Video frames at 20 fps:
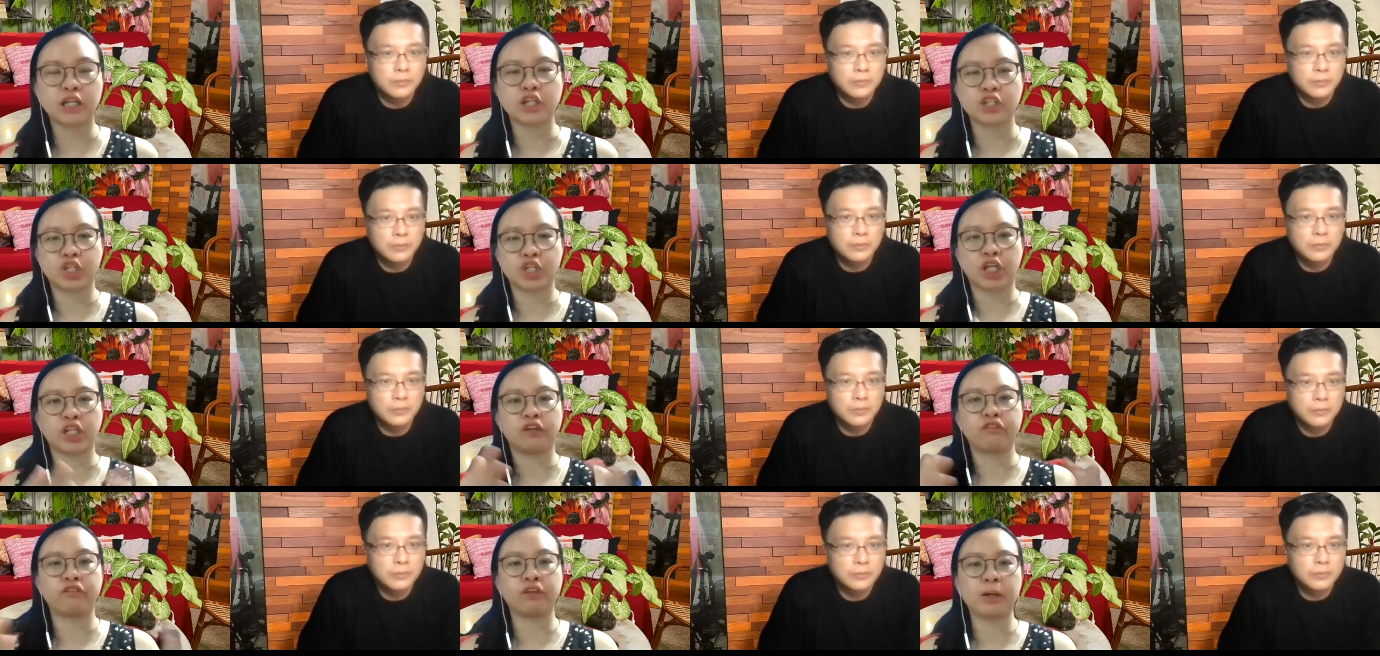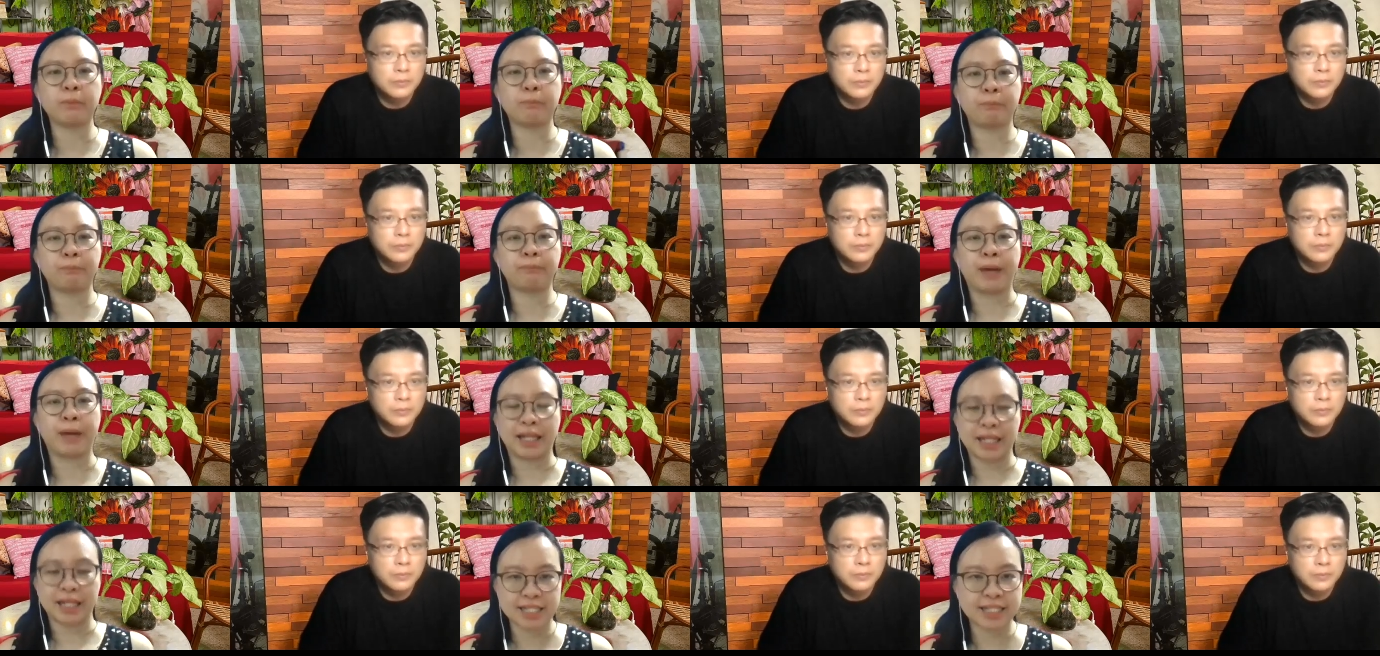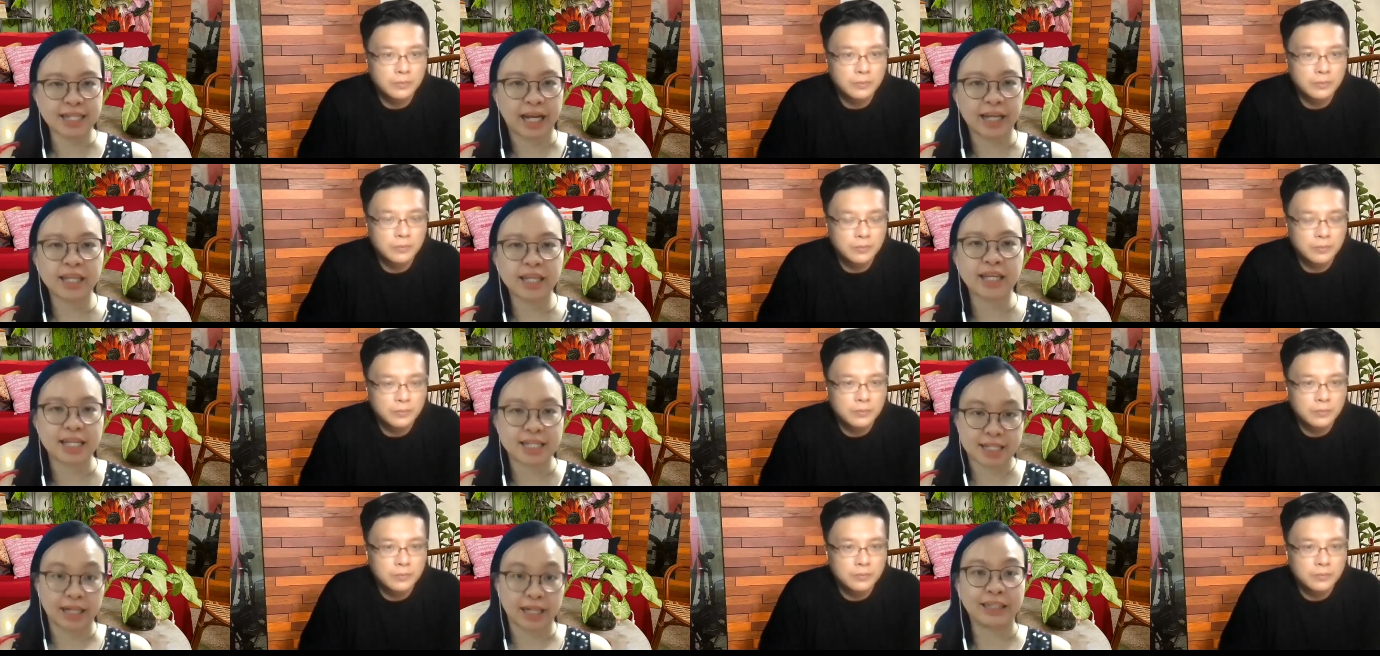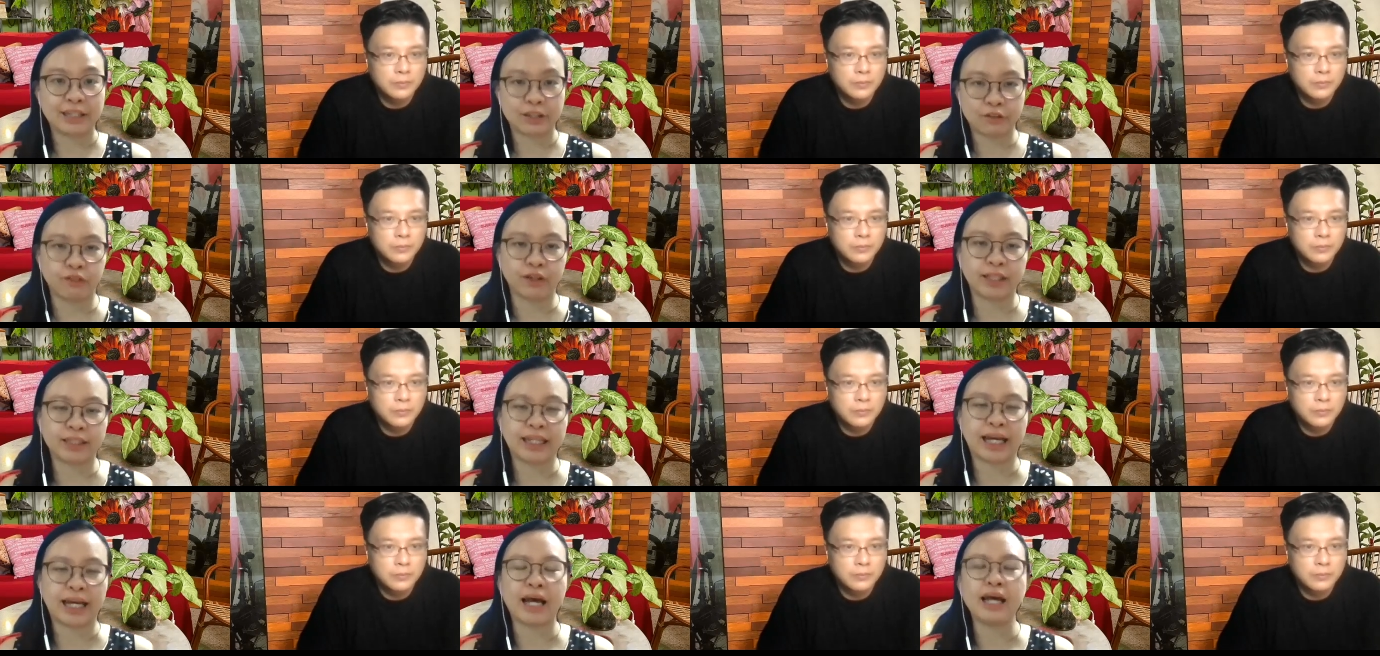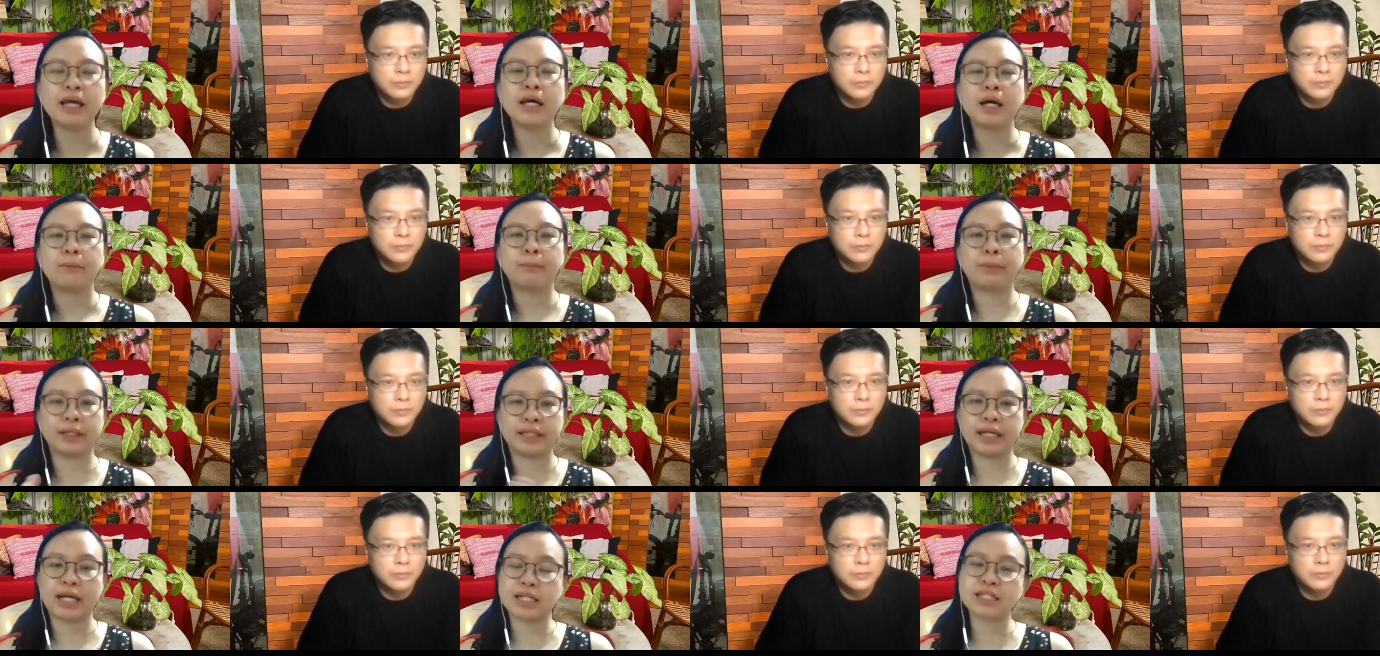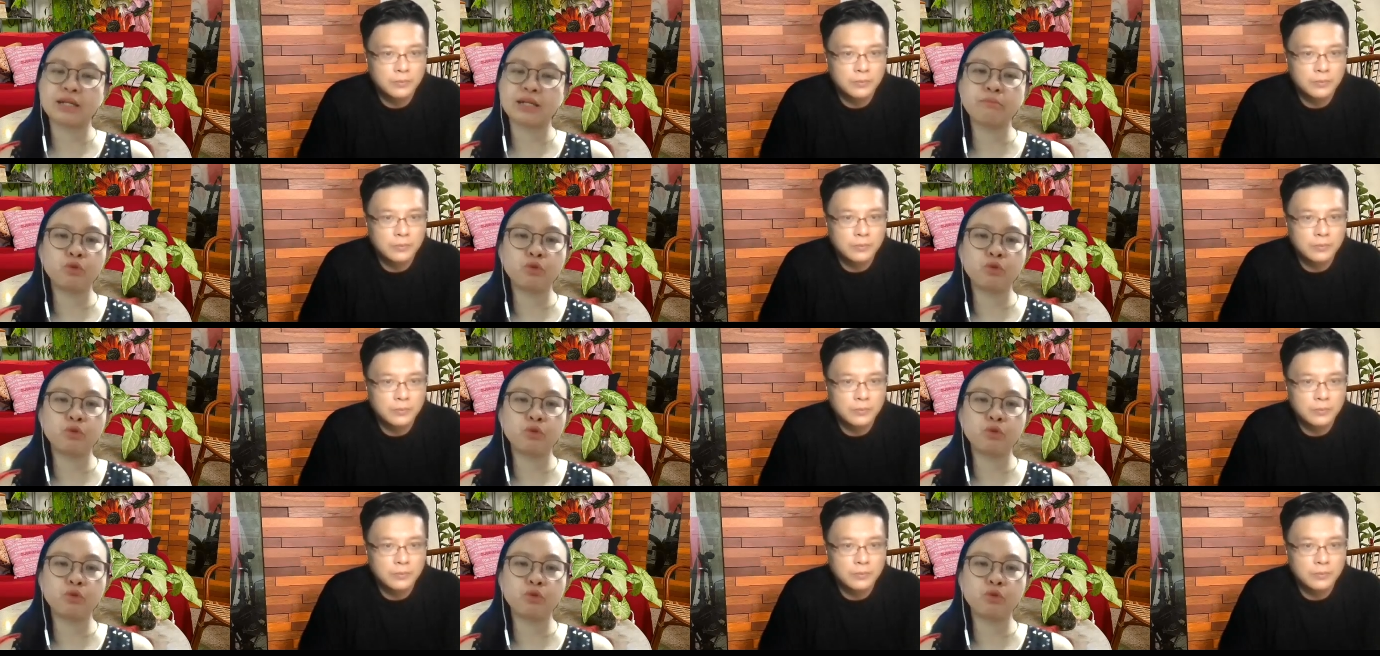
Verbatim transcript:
Speaker 1: mm. a general balanced diet is a given. Uh, but there are some